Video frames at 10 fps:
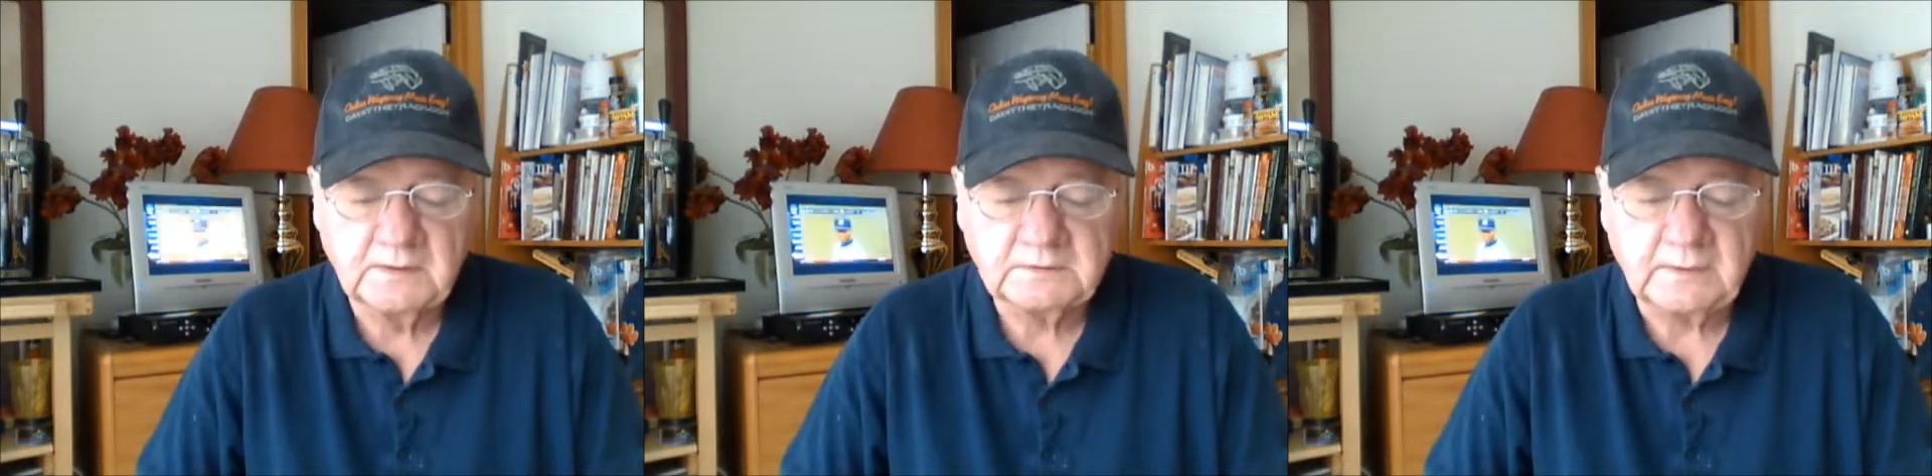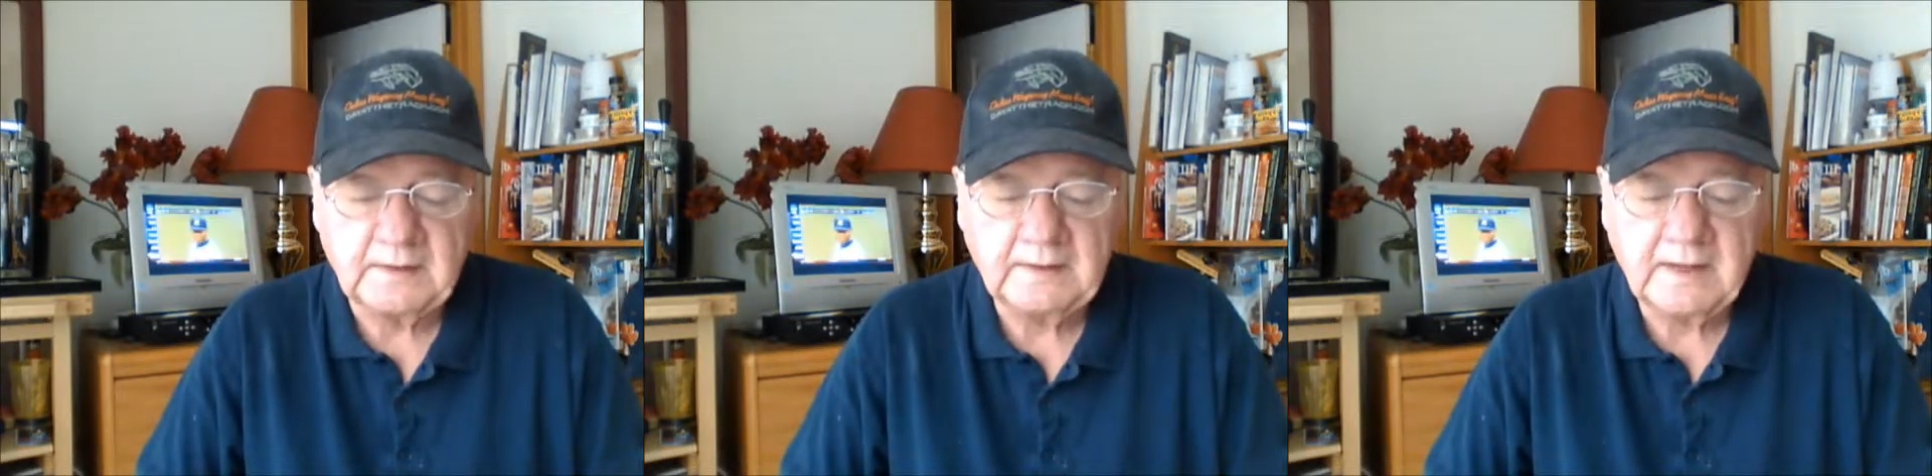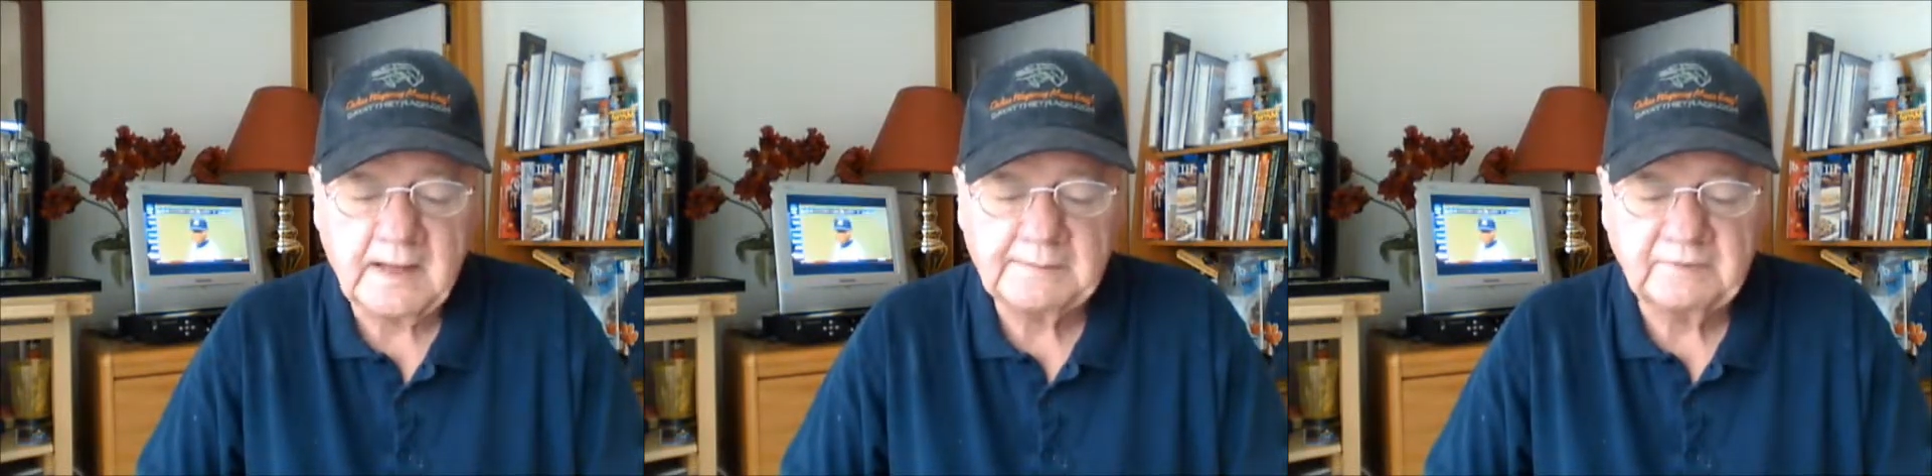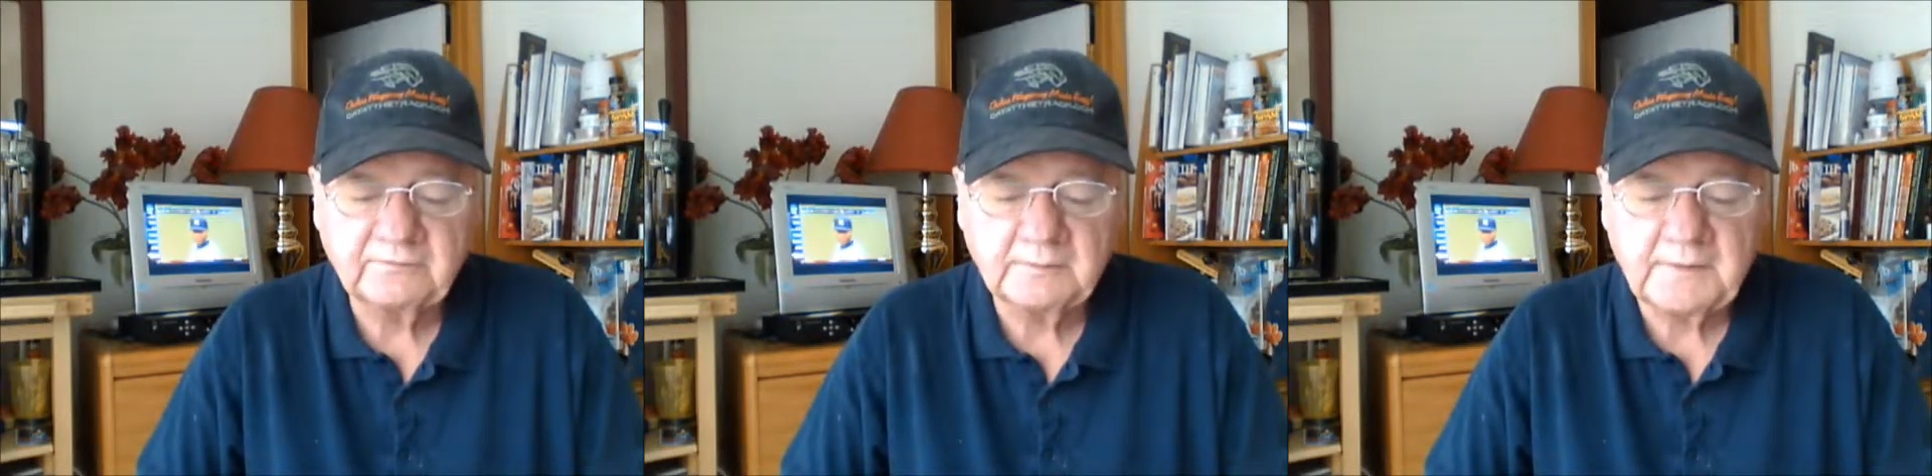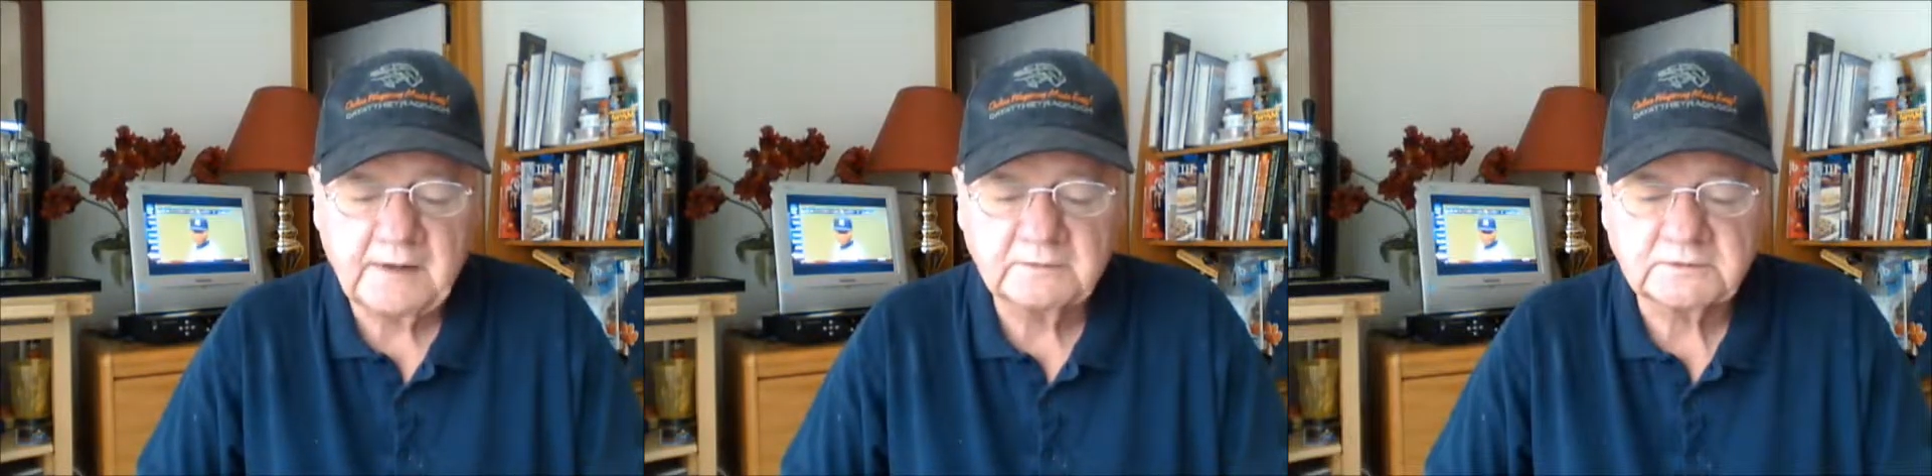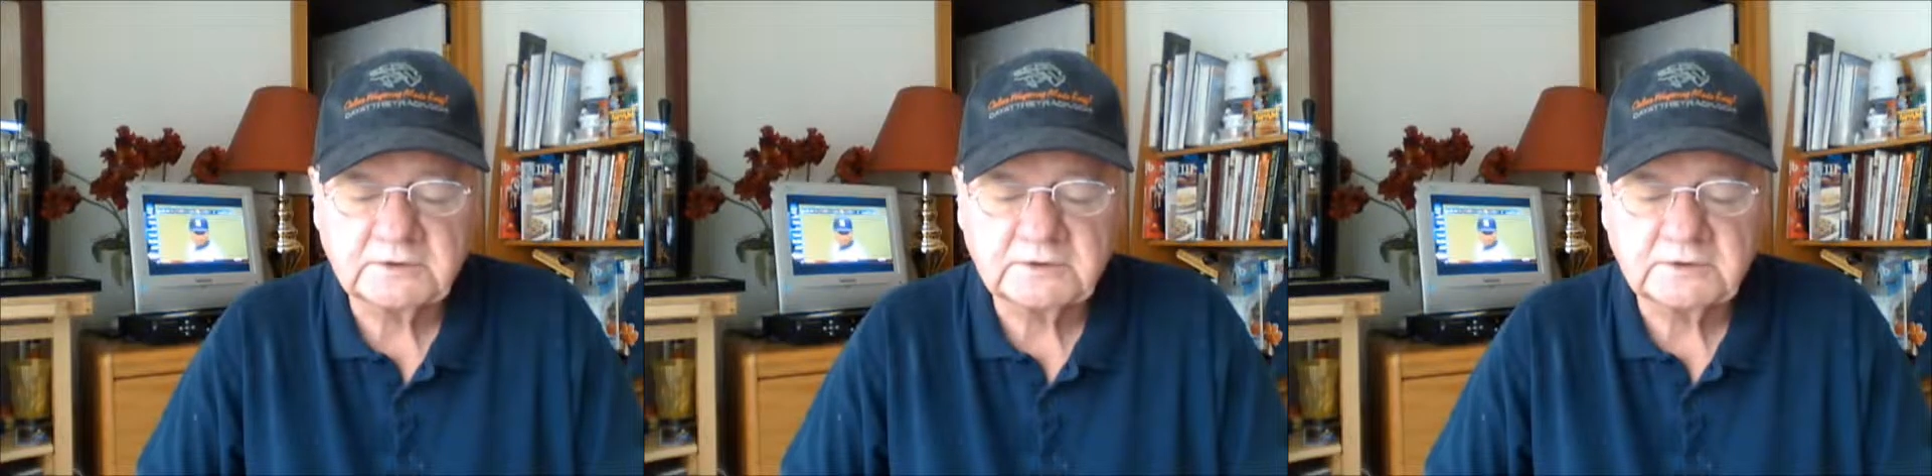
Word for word: So handicapping from Harrah's